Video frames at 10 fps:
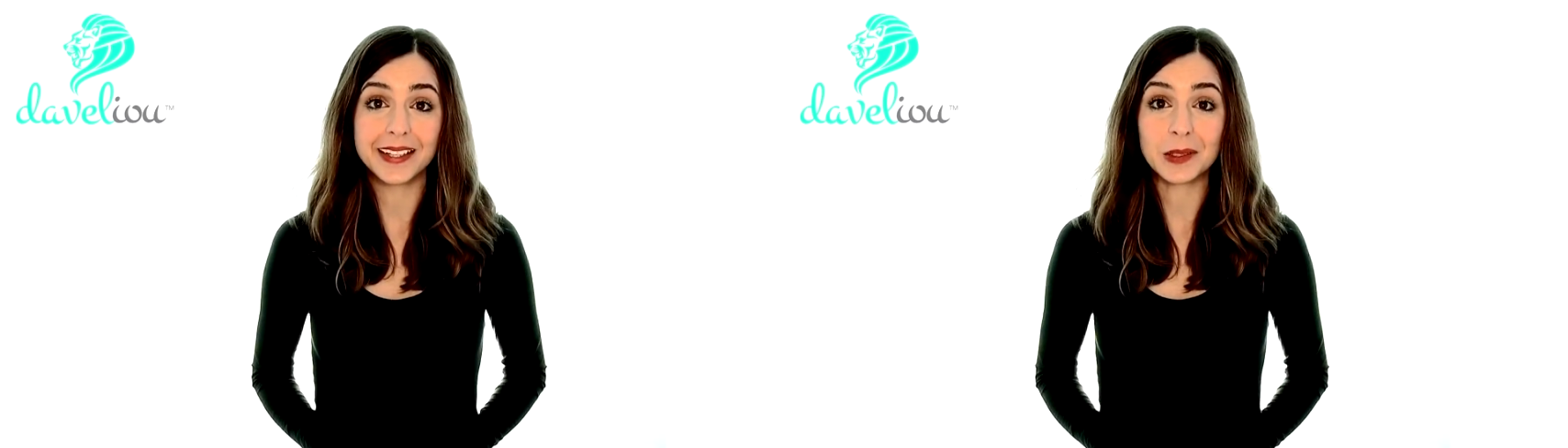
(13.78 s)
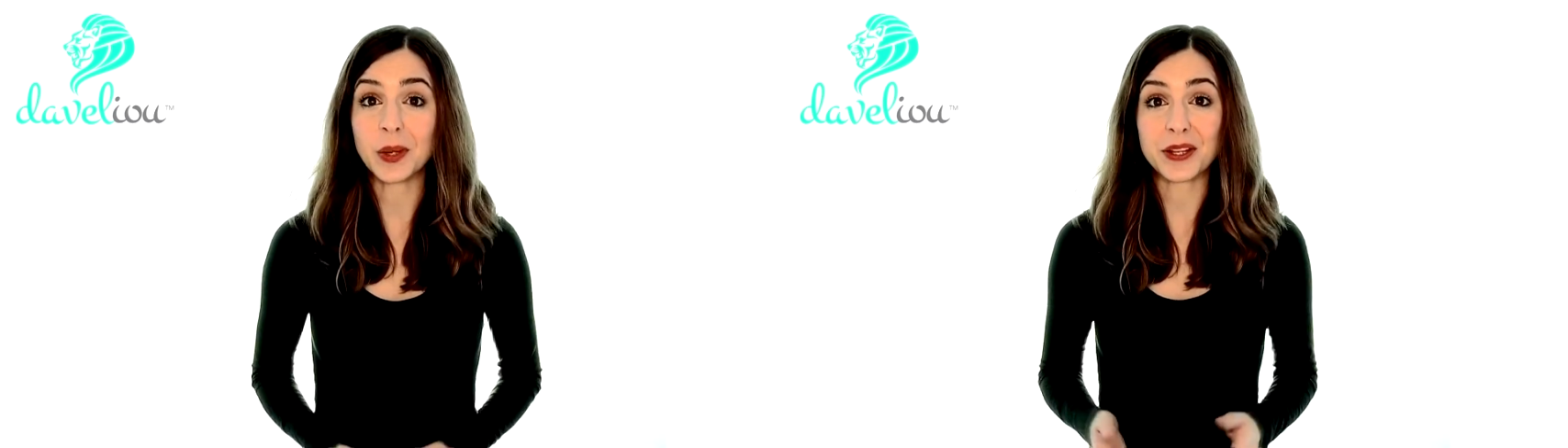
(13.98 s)

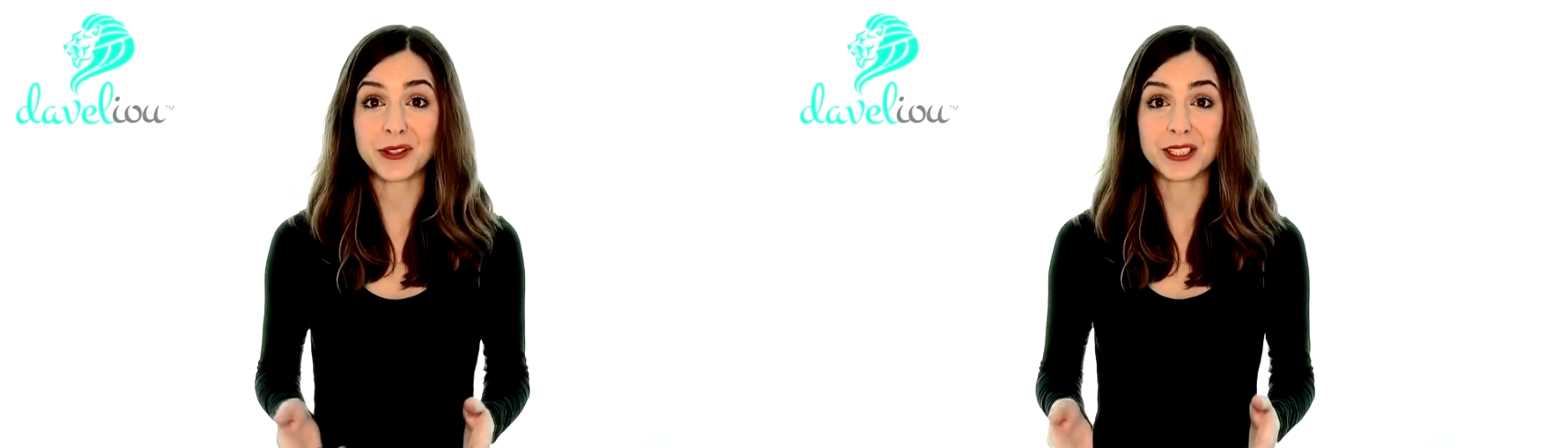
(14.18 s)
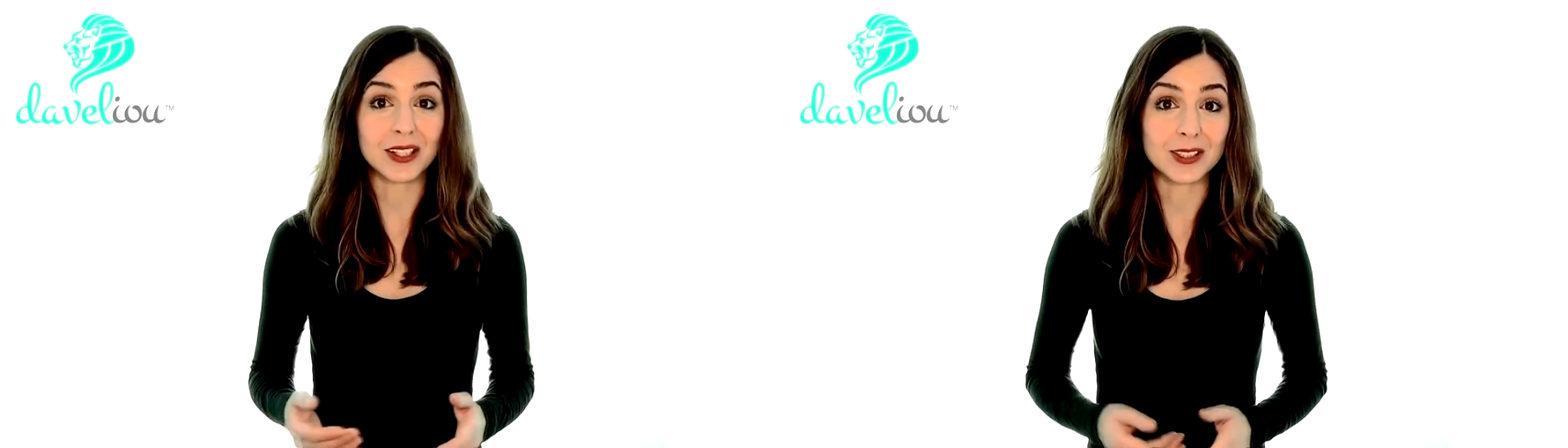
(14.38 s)
whether
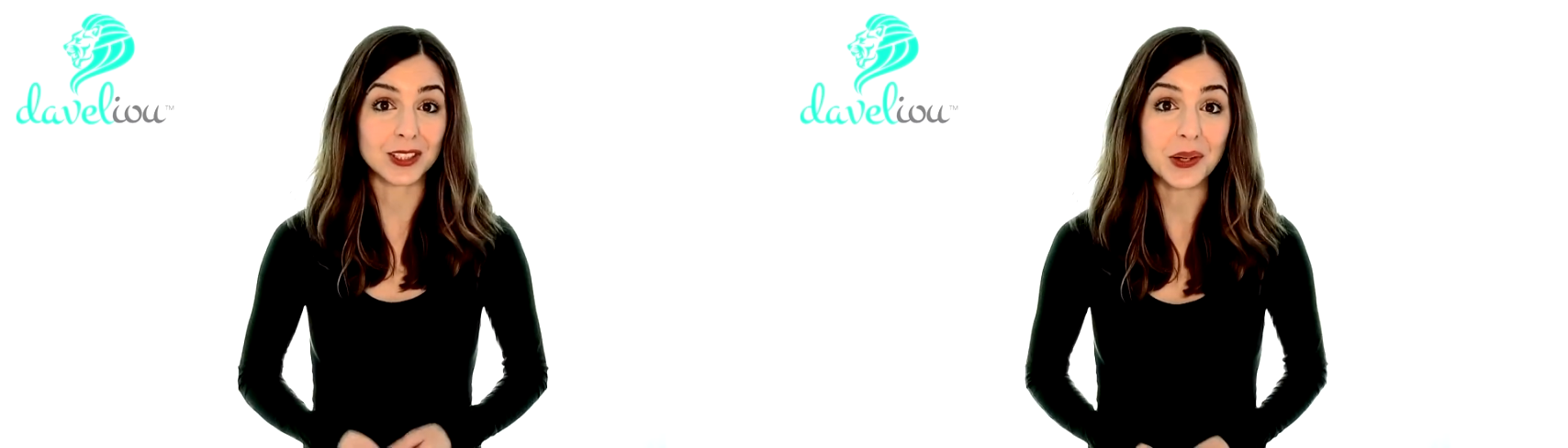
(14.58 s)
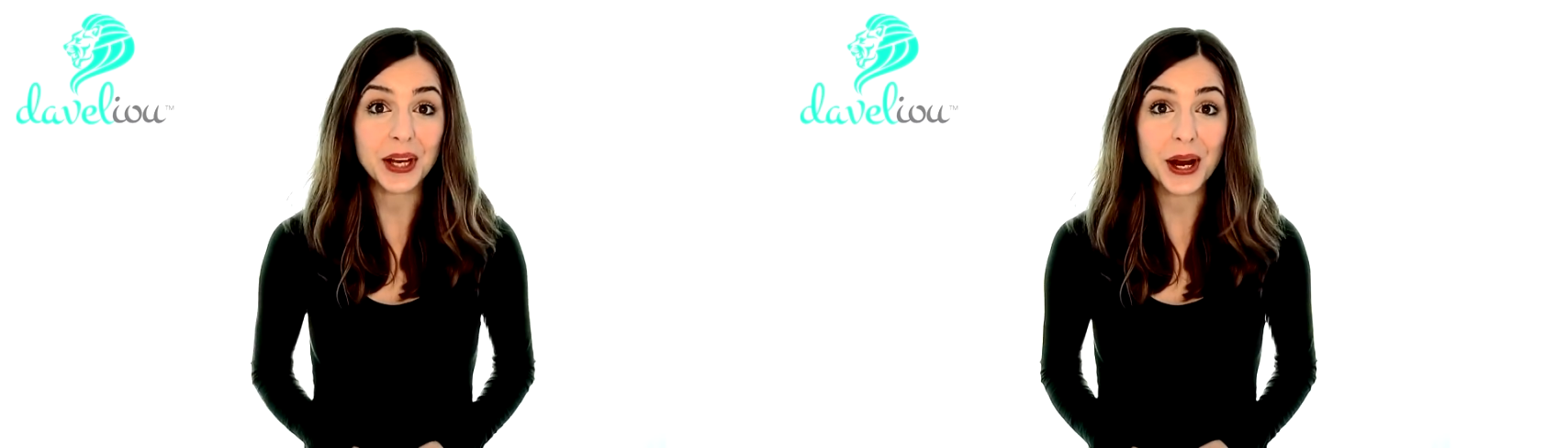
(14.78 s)
to the
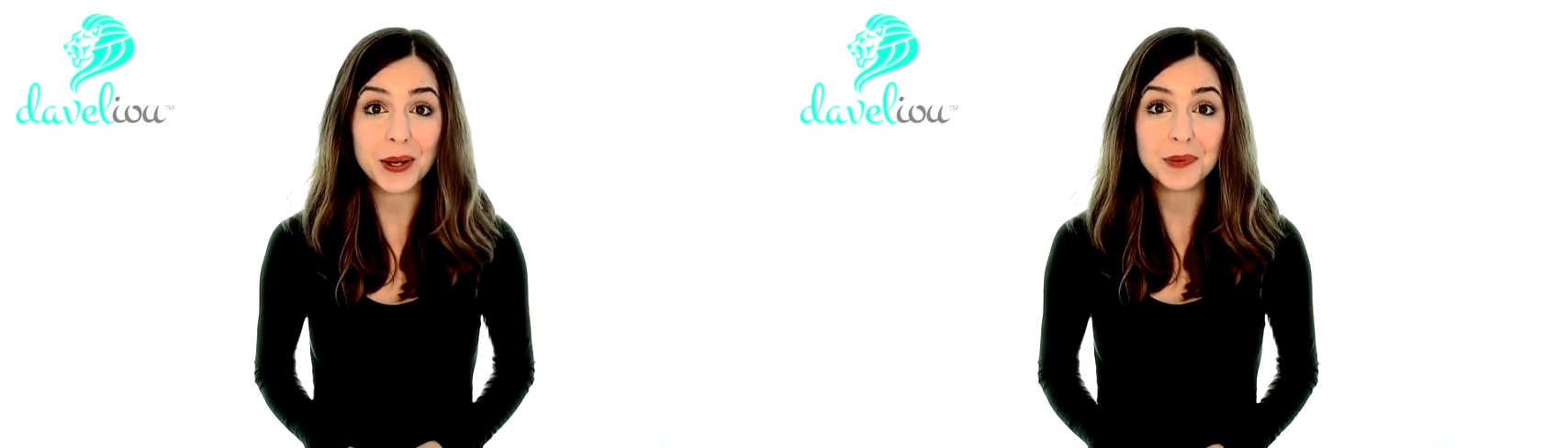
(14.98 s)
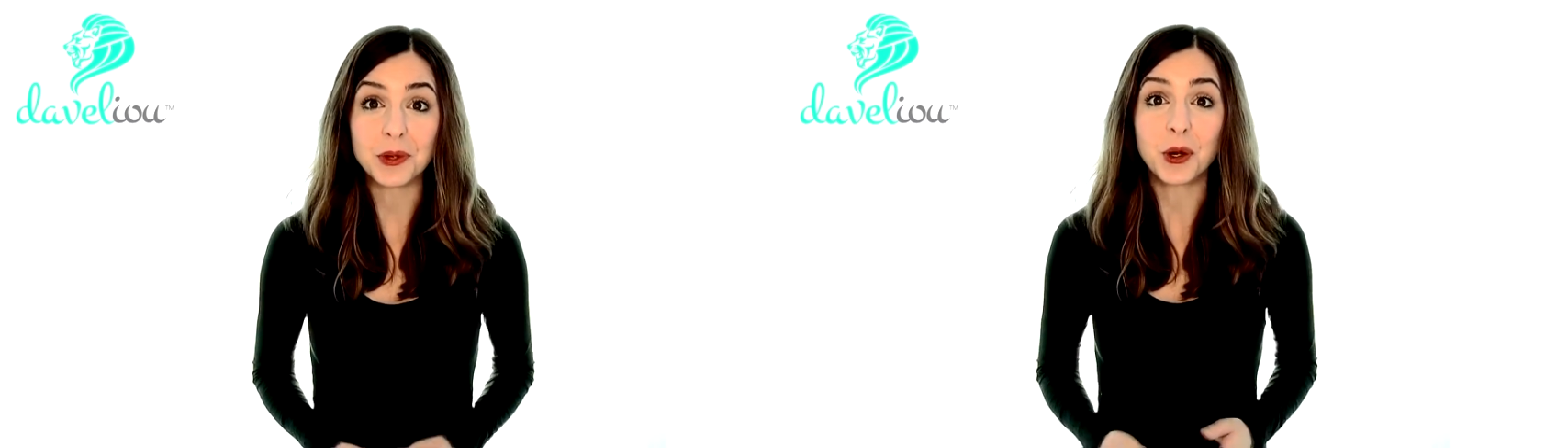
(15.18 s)

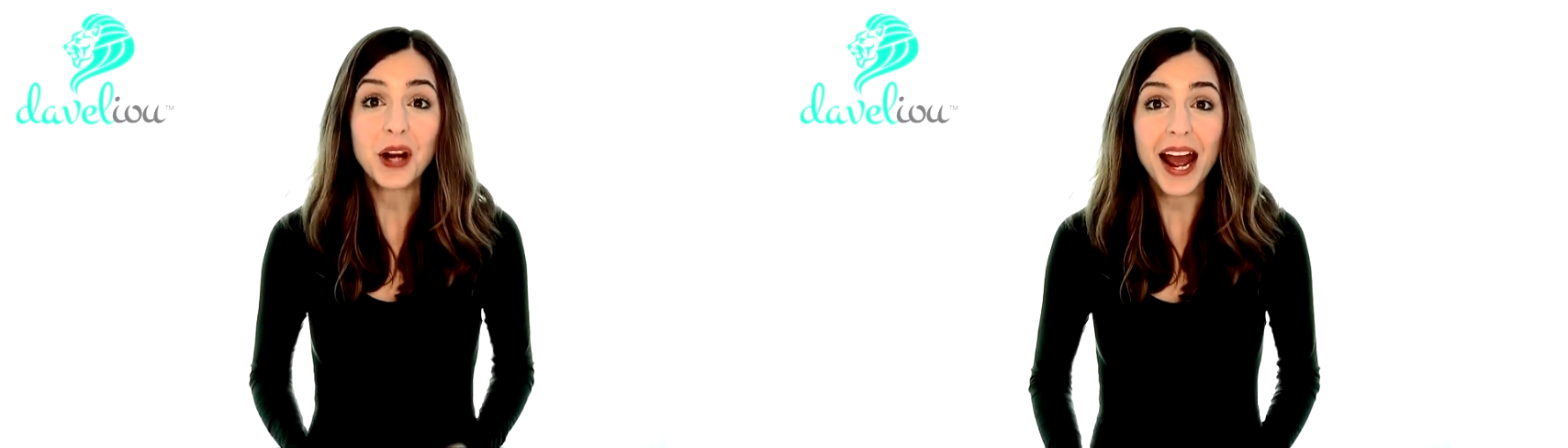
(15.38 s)
studio or